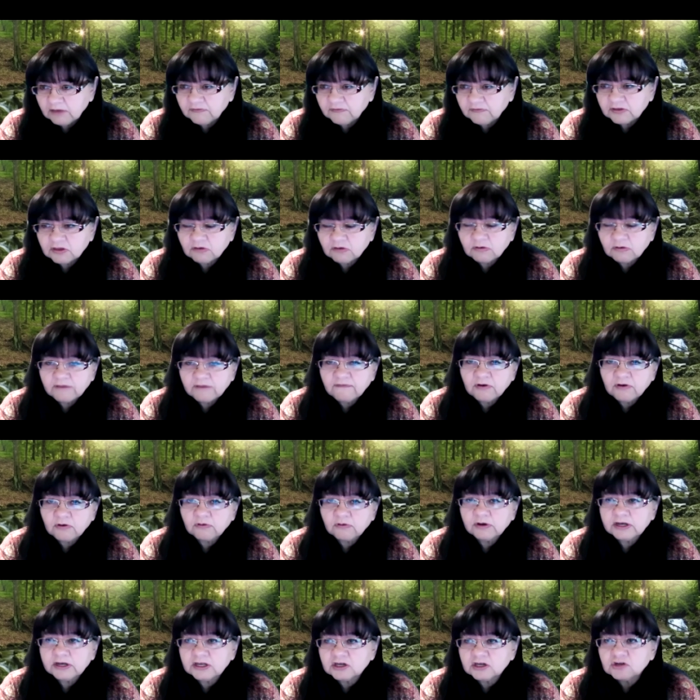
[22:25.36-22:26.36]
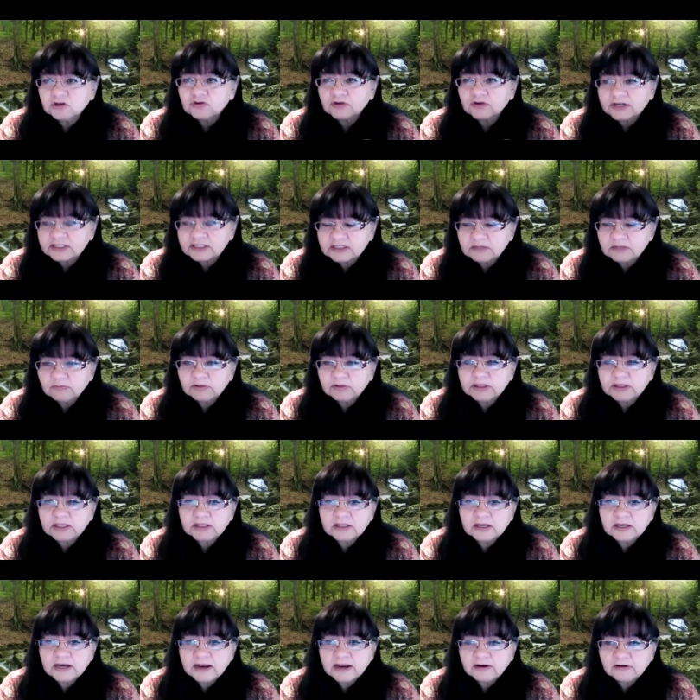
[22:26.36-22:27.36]
Even though I've already addressed them
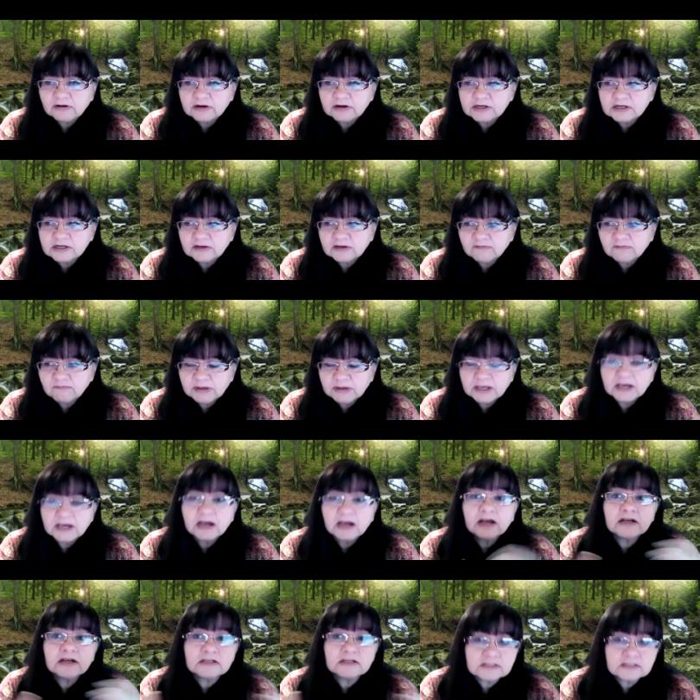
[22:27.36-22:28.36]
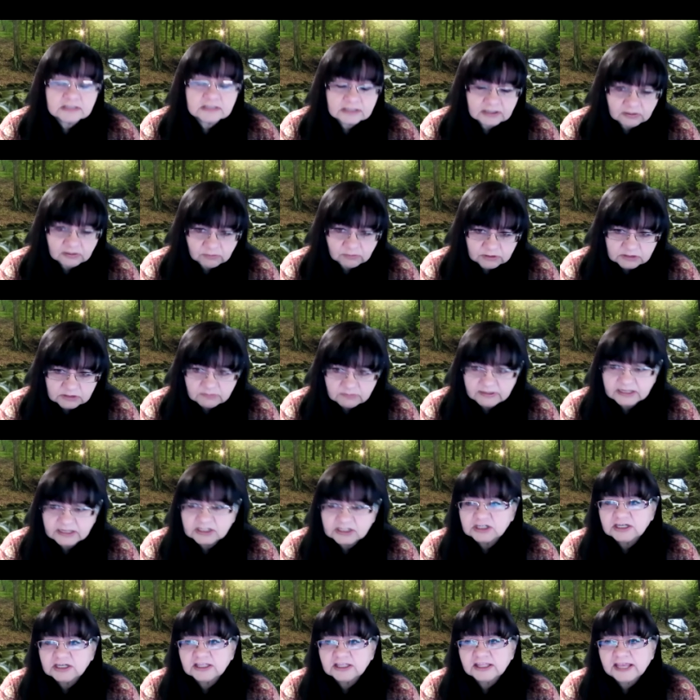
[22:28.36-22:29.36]
within the narrative because it was
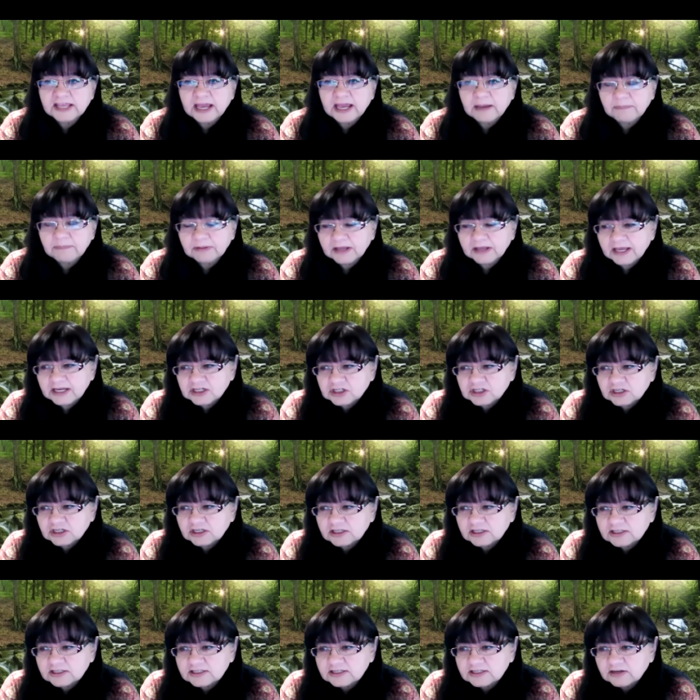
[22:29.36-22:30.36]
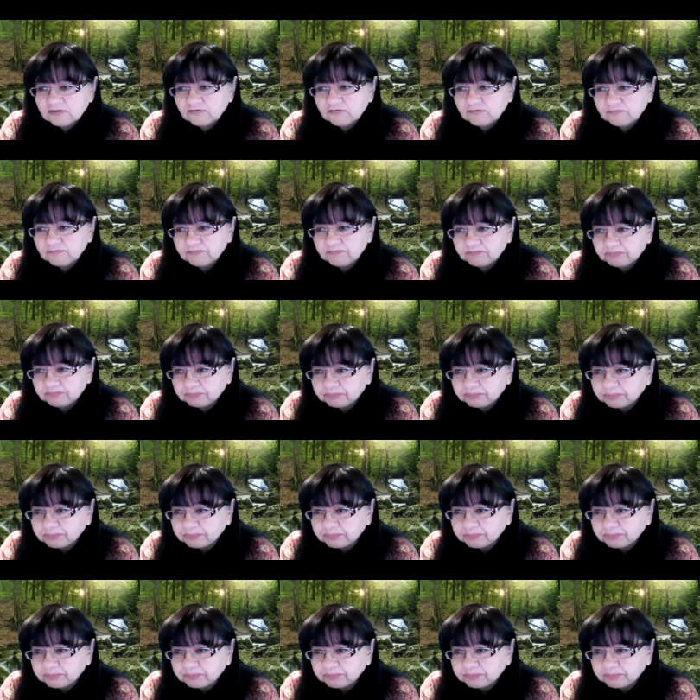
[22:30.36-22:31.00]
mentioned in the application itself.